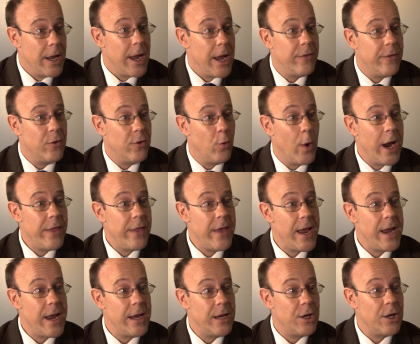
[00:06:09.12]
And the way
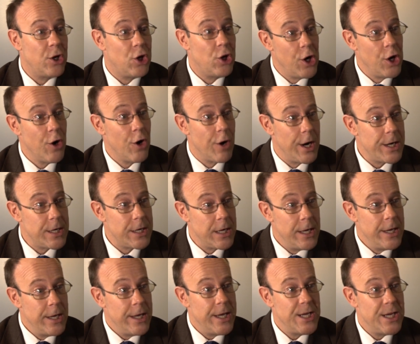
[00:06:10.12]
they cure it
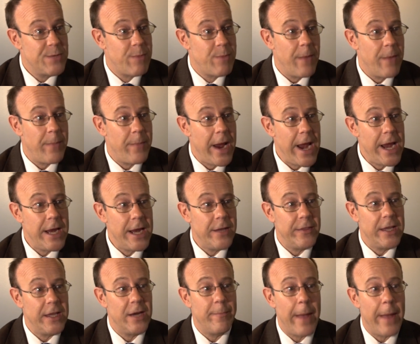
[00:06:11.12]
is by
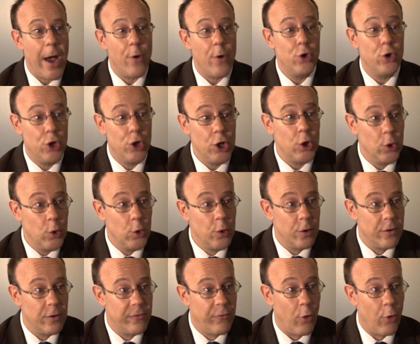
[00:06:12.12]
paying the amount
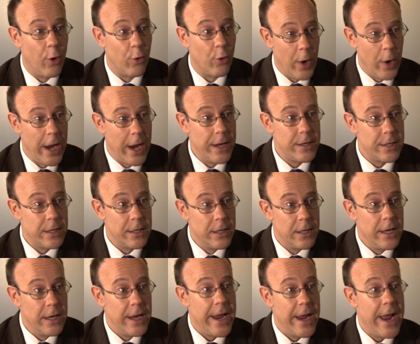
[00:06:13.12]
due for rent
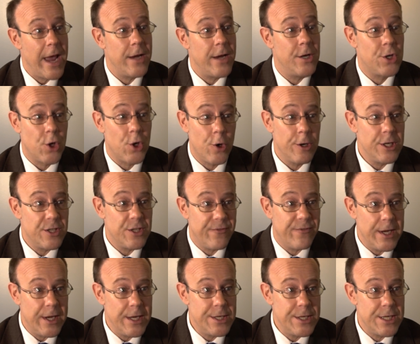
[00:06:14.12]
and attorney's
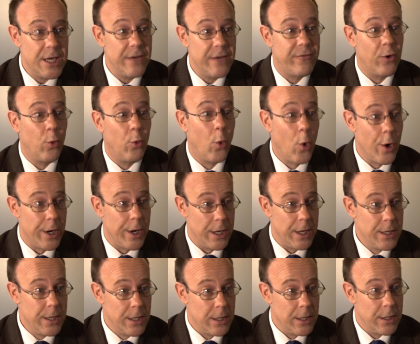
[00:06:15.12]
fees, if
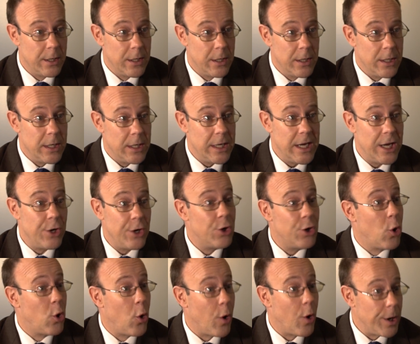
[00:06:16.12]
awarded, into
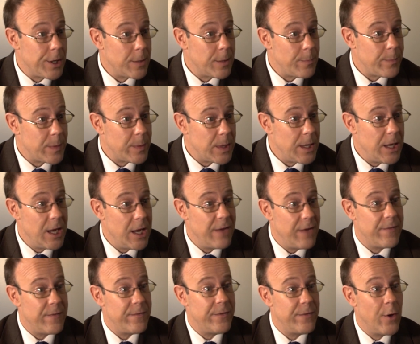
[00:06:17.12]
court.
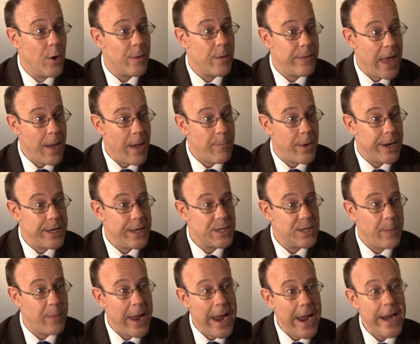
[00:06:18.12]
If that money
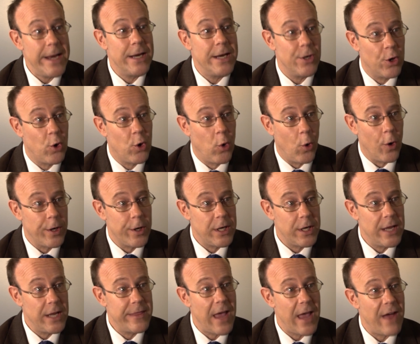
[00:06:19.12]
is paid into court
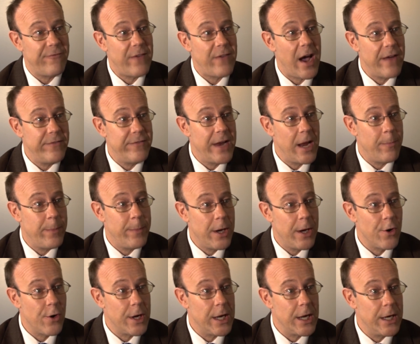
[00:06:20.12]
in that 5-day
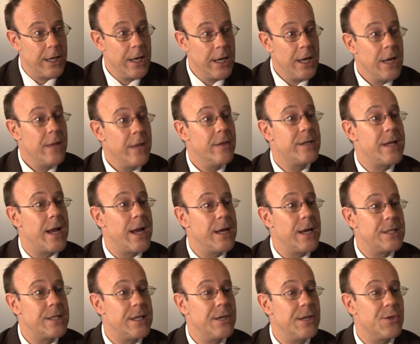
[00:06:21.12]
period, the
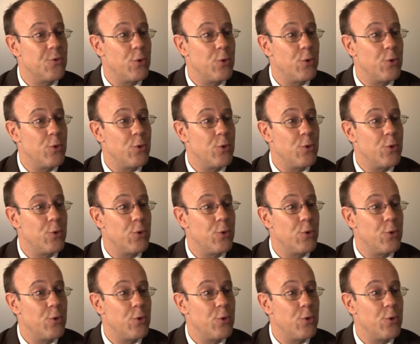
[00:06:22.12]
tenancy is